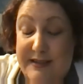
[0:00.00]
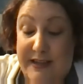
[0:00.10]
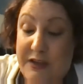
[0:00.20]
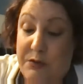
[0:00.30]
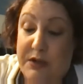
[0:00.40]
I
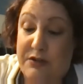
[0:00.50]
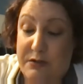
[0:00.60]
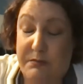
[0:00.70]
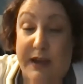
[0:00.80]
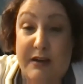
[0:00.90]
think we could do
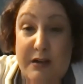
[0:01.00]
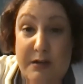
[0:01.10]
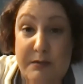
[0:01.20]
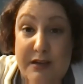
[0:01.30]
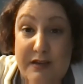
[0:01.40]
better
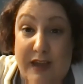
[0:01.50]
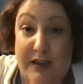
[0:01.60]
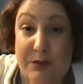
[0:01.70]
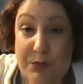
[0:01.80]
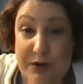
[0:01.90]
making
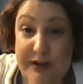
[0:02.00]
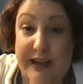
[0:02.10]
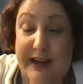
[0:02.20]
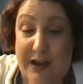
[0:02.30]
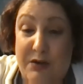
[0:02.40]
that word get
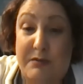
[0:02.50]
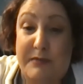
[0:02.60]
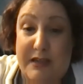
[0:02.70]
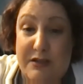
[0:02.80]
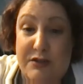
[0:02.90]
out and
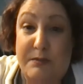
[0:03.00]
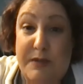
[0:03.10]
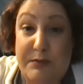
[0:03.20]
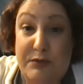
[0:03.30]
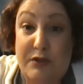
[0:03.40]
making sure
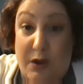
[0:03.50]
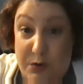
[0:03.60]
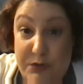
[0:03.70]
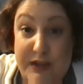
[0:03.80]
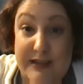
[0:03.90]
people know
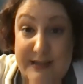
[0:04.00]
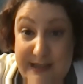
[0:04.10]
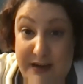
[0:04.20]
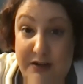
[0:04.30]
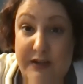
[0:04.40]
that it's
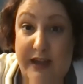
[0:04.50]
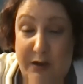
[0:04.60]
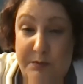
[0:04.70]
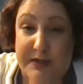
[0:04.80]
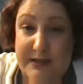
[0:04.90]
there, that
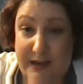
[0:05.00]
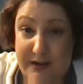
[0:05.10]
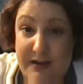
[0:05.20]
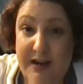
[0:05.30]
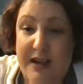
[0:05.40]
help is there.